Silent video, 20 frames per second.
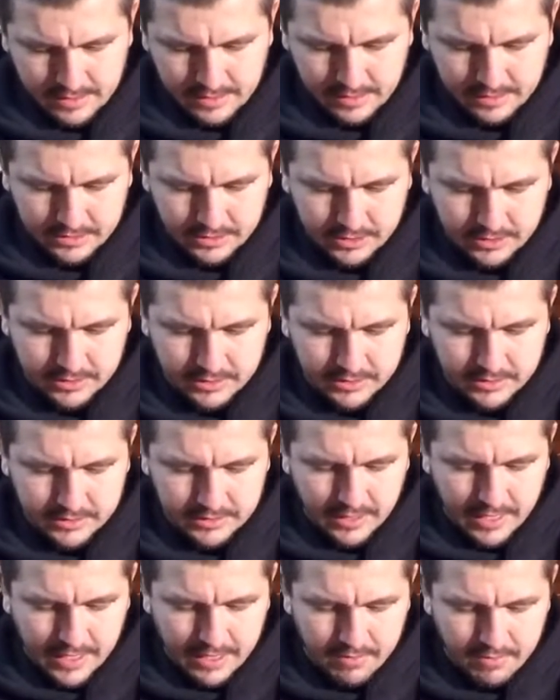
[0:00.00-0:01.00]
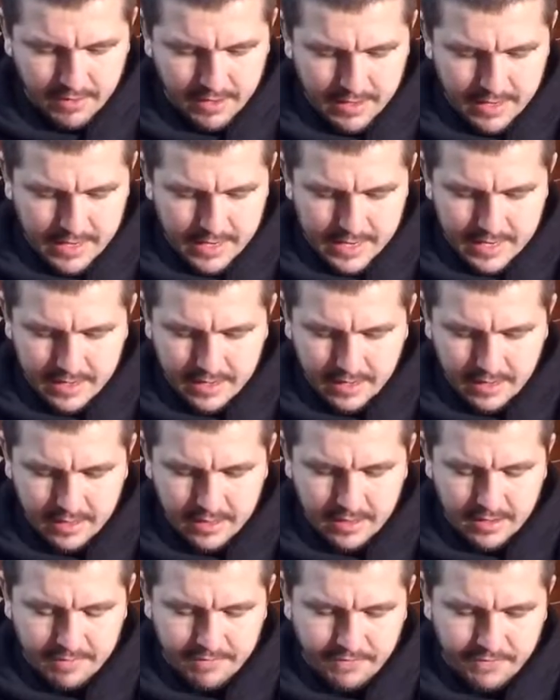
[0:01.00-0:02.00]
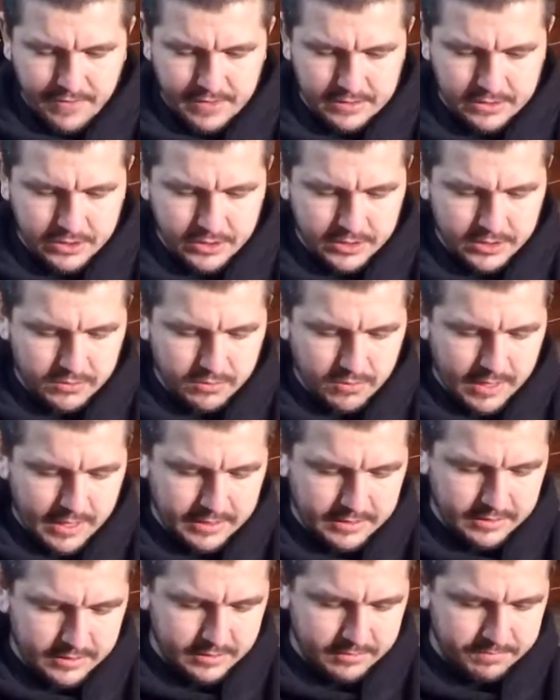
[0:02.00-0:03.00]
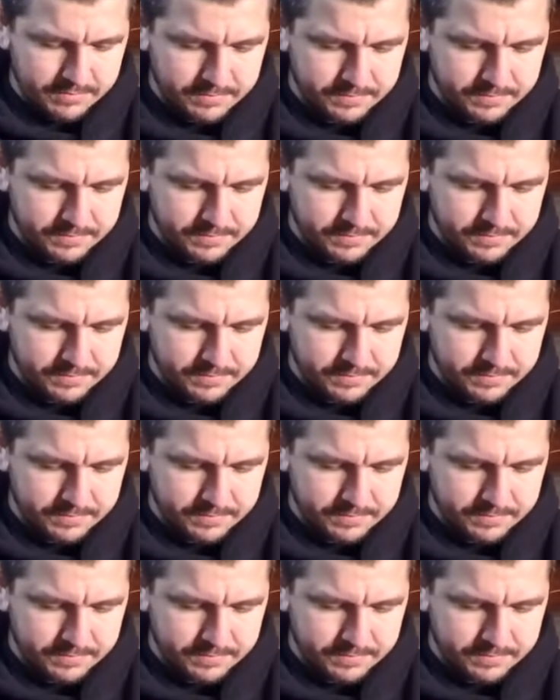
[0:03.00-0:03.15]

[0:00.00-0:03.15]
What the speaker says: it should slide right on and then fit just right.